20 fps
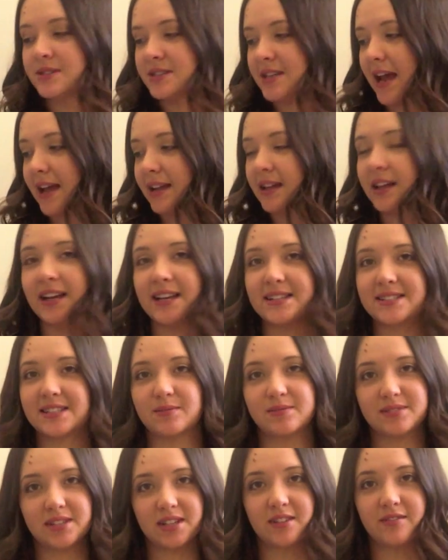Taylor, like I
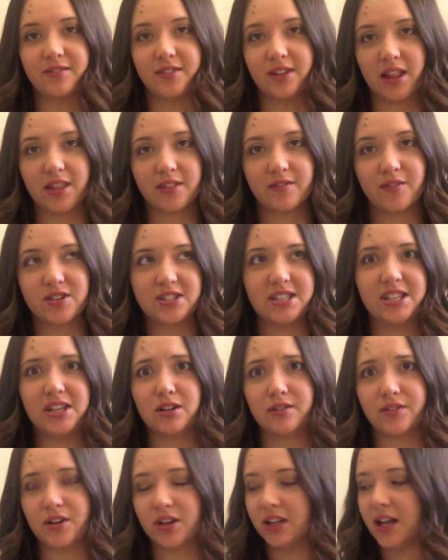said, was in it for like the first
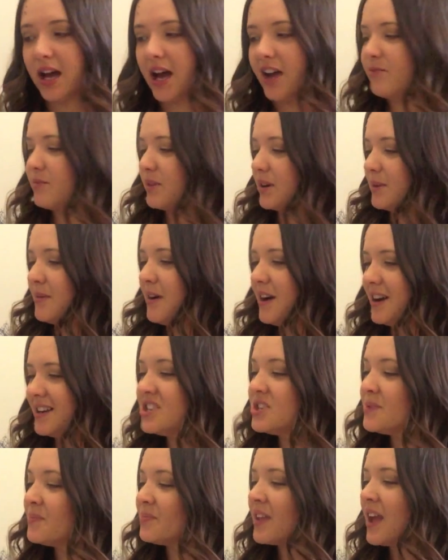year of her life, pretty
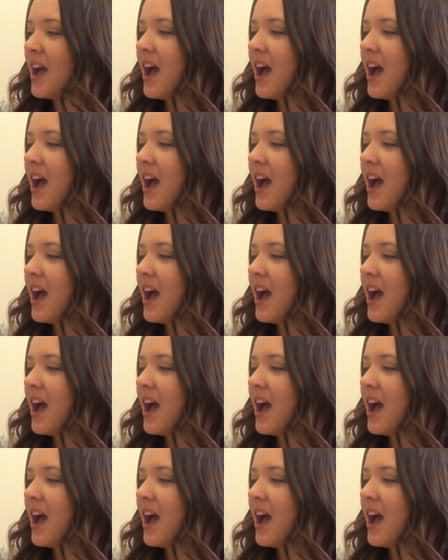much.